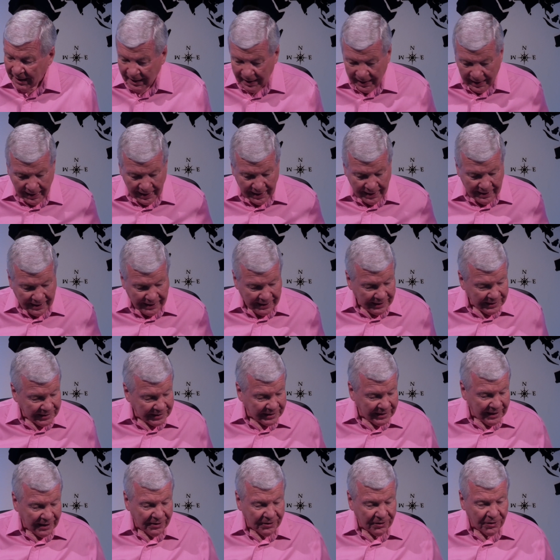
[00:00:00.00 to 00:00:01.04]
and he
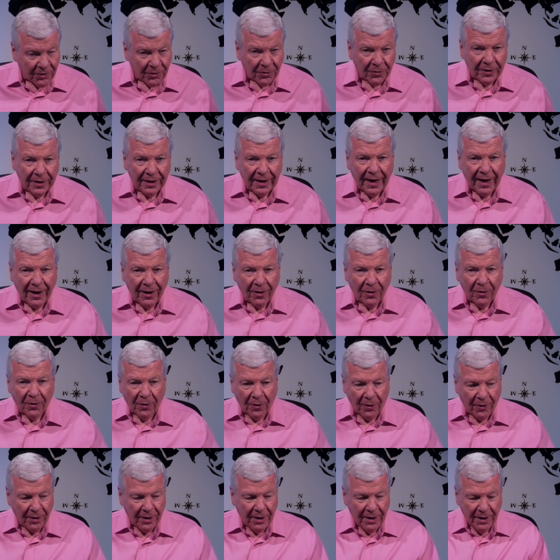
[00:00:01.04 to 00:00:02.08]
said, "You're in
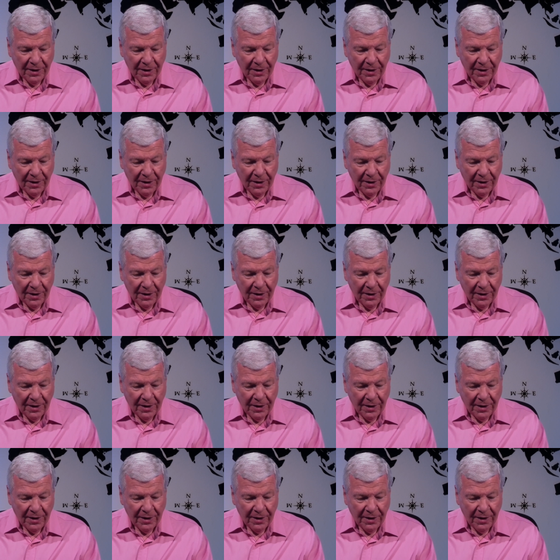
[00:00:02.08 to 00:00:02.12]
error,